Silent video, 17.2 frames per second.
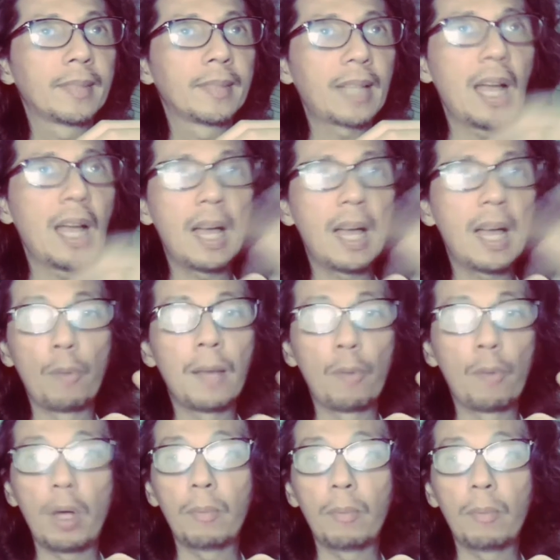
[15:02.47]

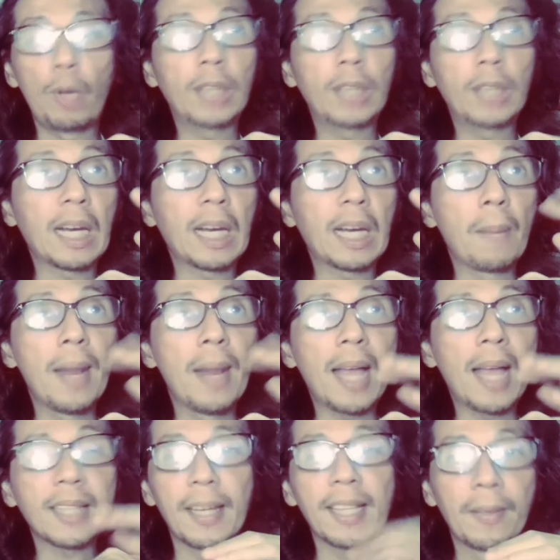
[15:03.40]
Tsaka, mukha talaga
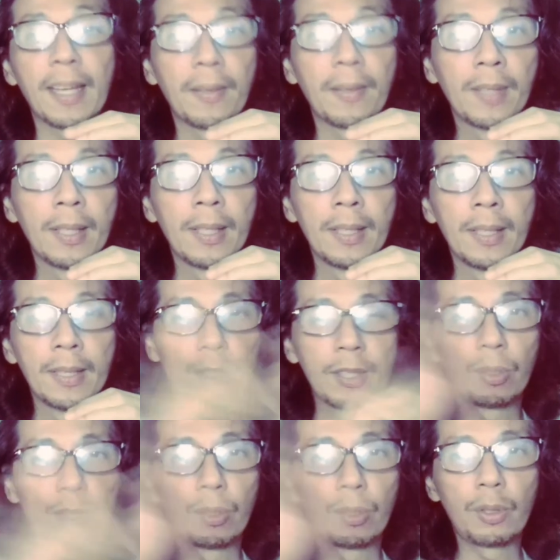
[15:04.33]
malakas eh.
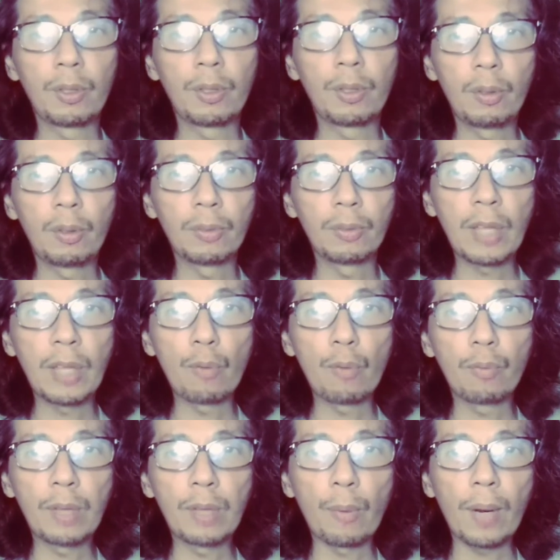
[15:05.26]
So they
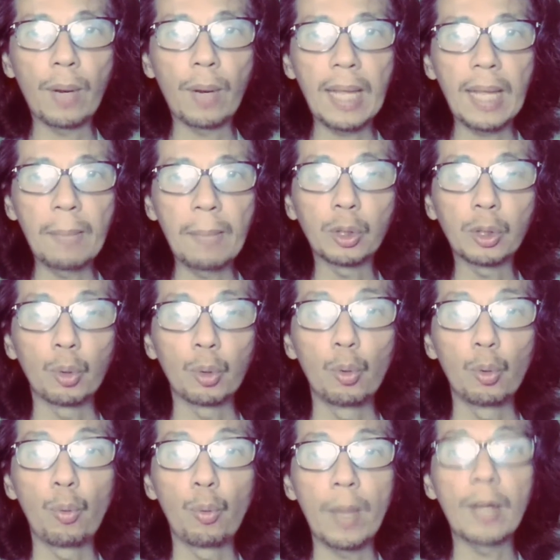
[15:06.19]
were able to
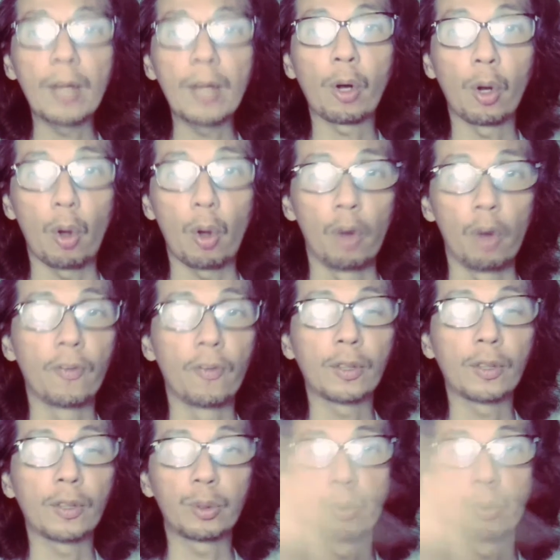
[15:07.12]
win her
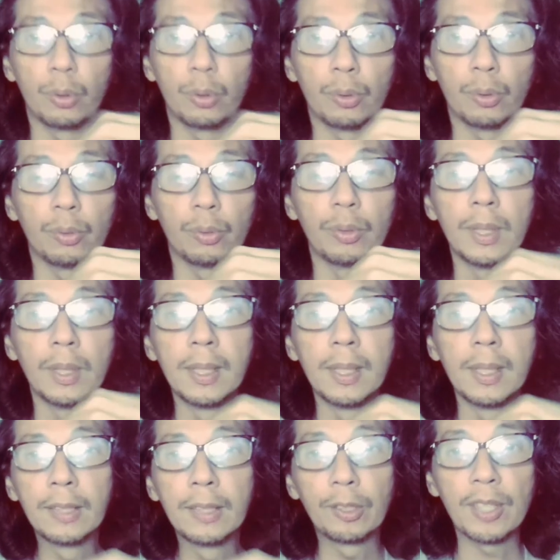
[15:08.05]
over to
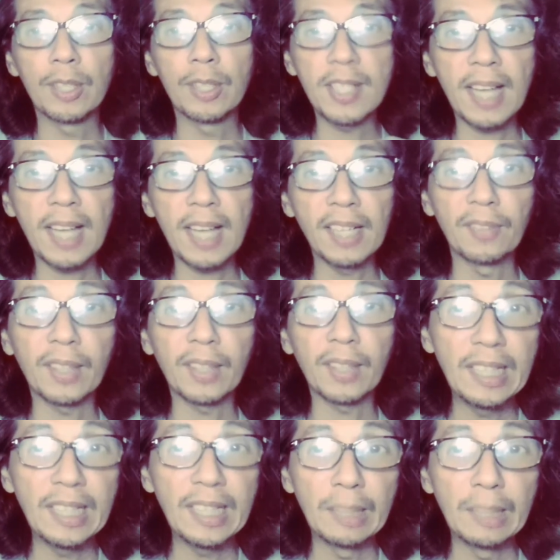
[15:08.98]
the side of the
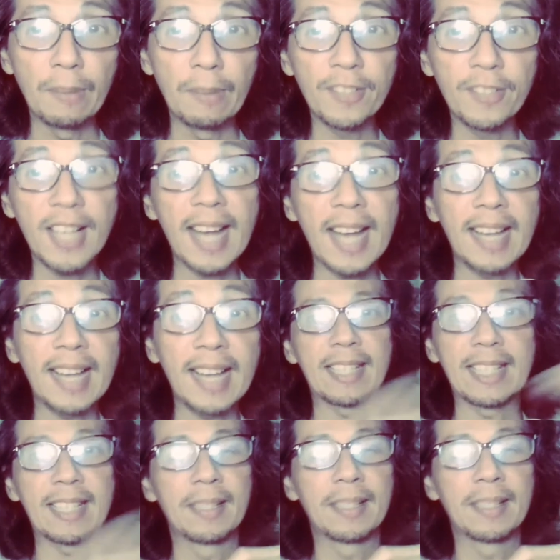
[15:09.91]
Kingdom of
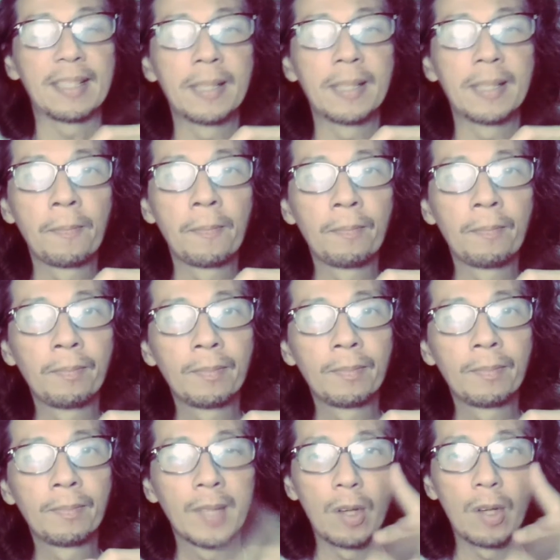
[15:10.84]
Science.
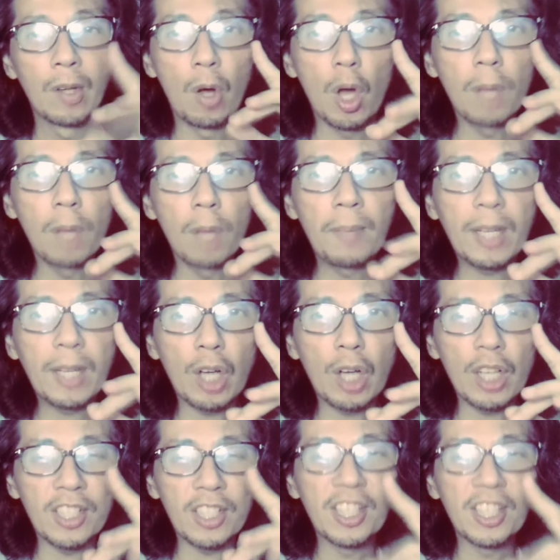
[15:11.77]
All
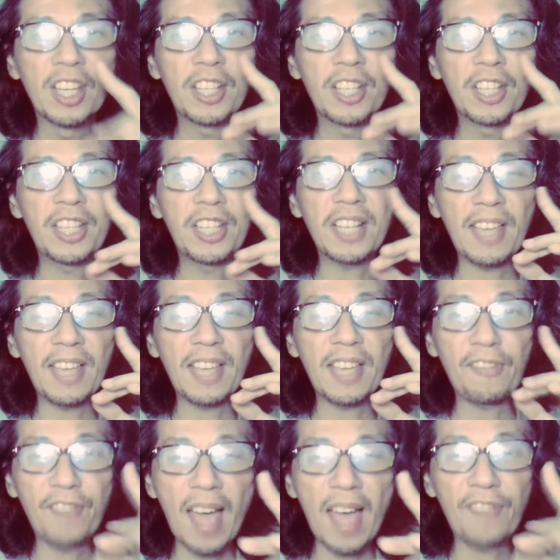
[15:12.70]
because she is
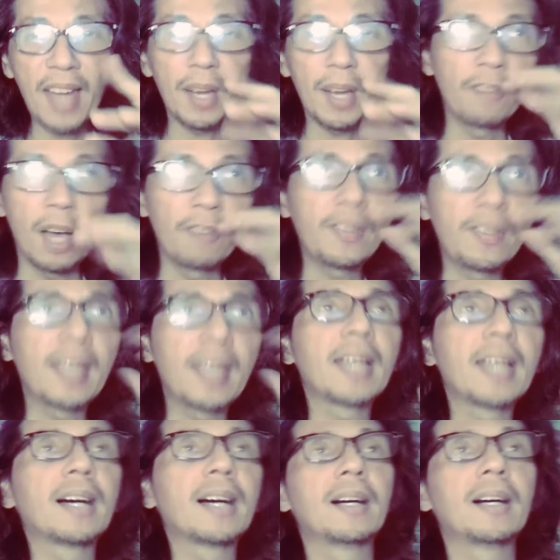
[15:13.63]
a fan of a